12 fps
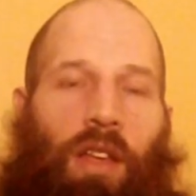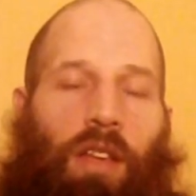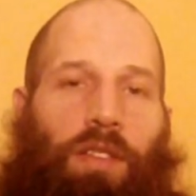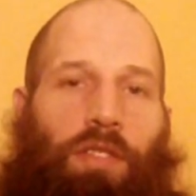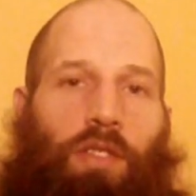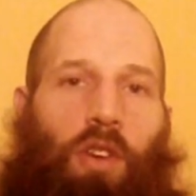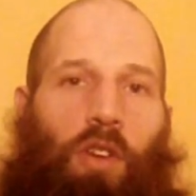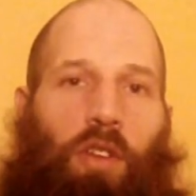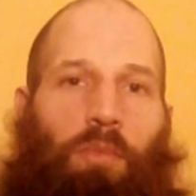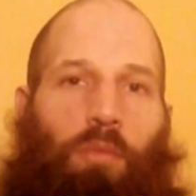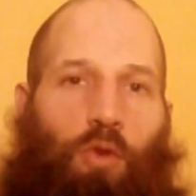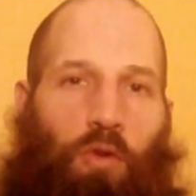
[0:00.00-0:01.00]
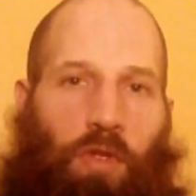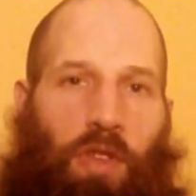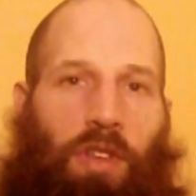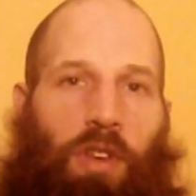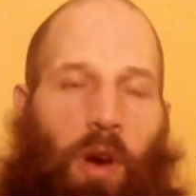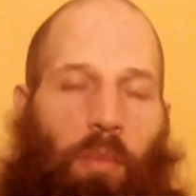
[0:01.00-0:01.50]
it's called a
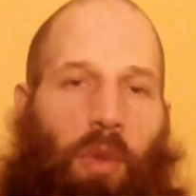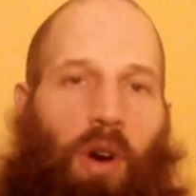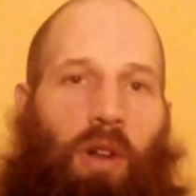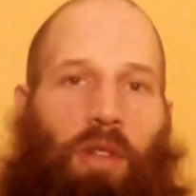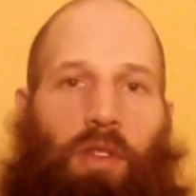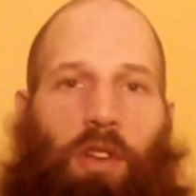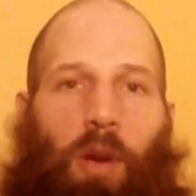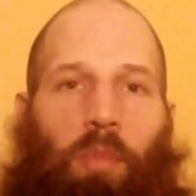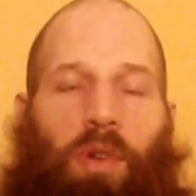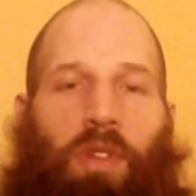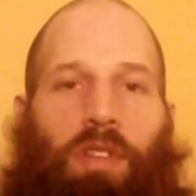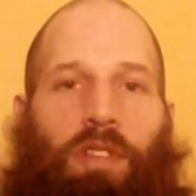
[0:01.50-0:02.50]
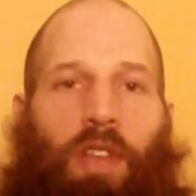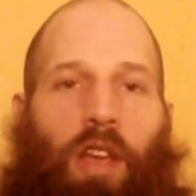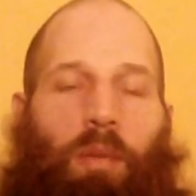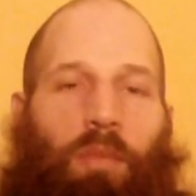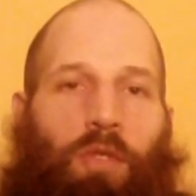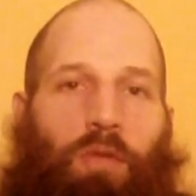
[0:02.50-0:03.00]
Muvi Gumball. The company is
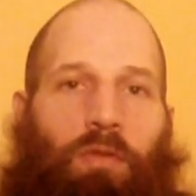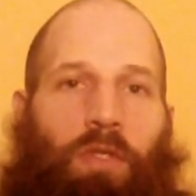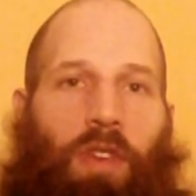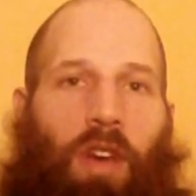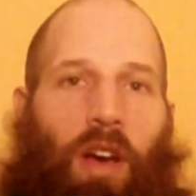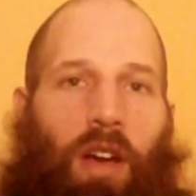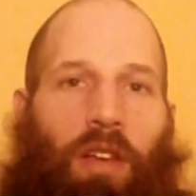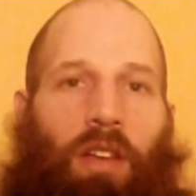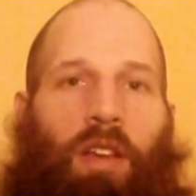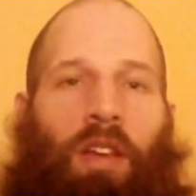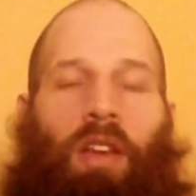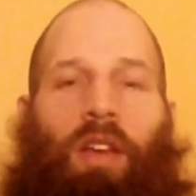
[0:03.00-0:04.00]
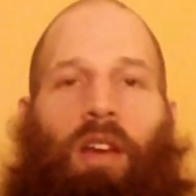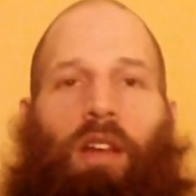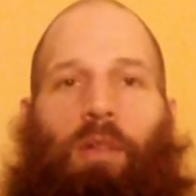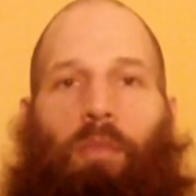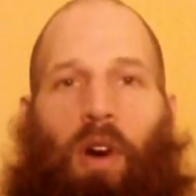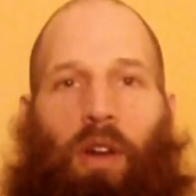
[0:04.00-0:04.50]
M-U-V-I
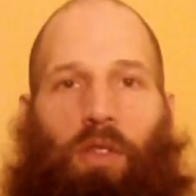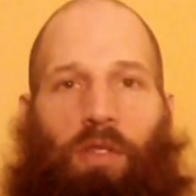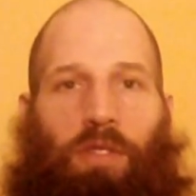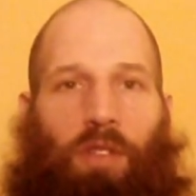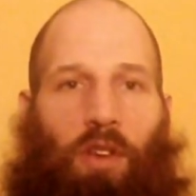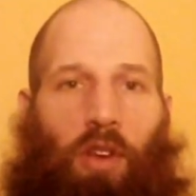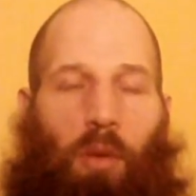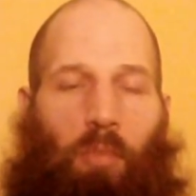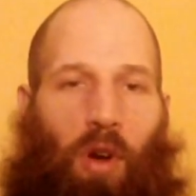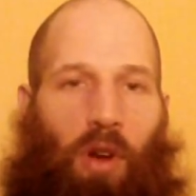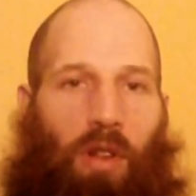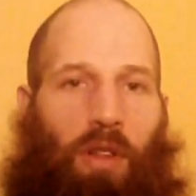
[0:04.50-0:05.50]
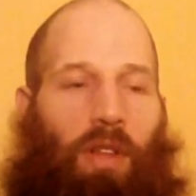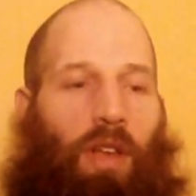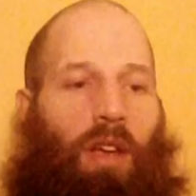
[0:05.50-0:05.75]
and the model is the Gumball.